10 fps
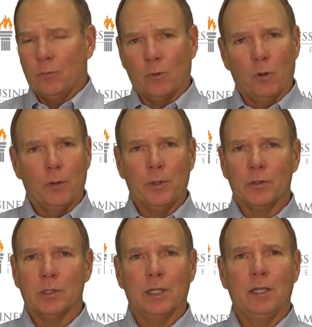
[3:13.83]
roll up
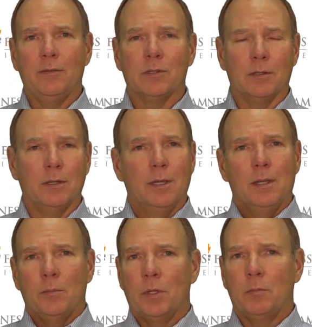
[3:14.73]
your sleeves and
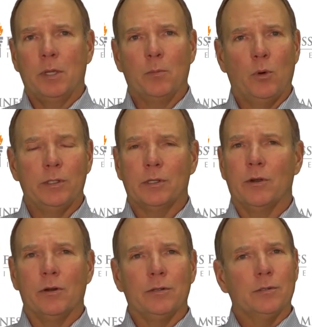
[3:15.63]
be big boys and
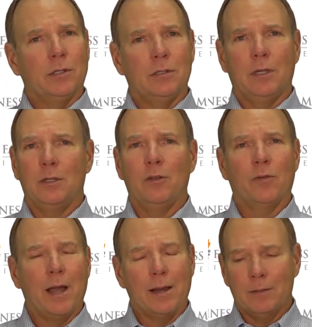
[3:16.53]
girls, and, and
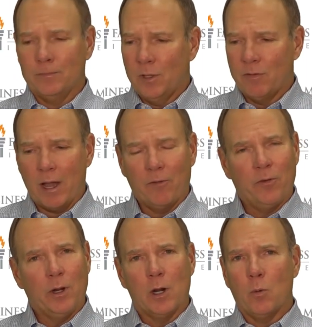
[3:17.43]
you've got to you've got to
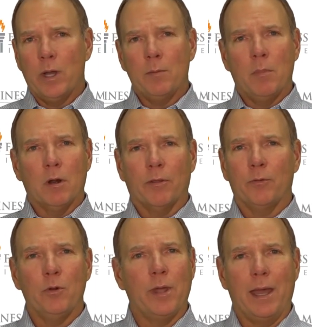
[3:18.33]
figure out a way to muddle
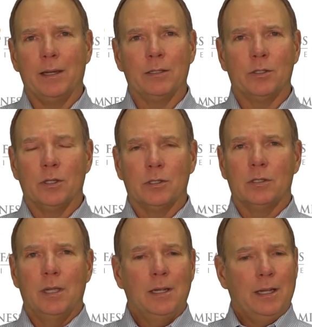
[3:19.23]
through that. It's
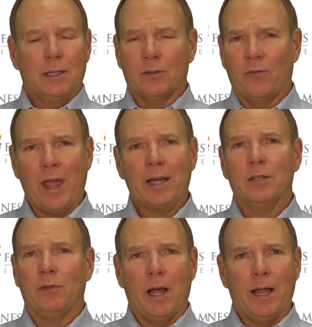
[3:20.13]
just it's a
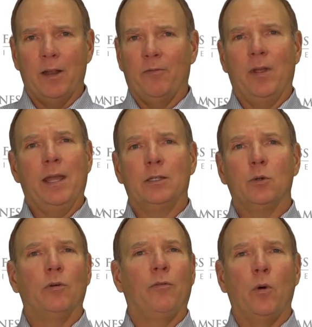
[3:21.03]
fact of life, and
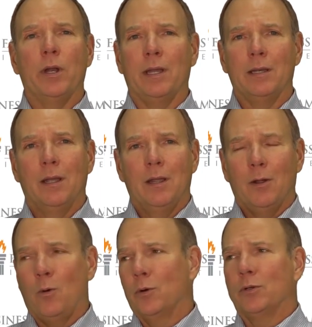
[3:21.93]
to avoid it
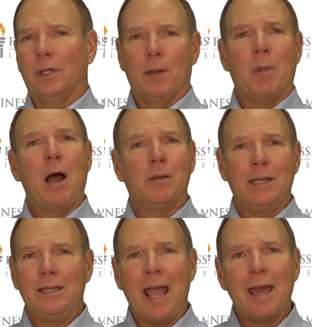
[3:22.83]
or to let
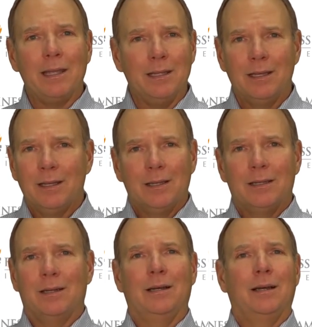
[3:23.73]
mommy and daddy
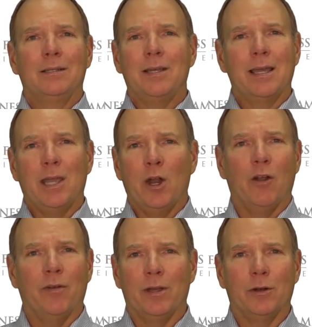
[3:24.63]
uh, take
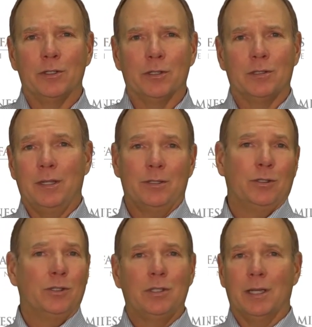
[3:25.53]
care of it, or just that's
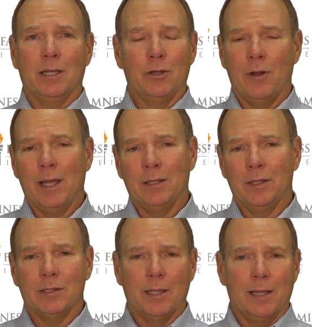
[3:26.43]
just sticking your head in
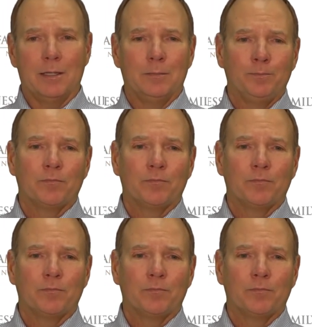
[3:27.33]
the sand.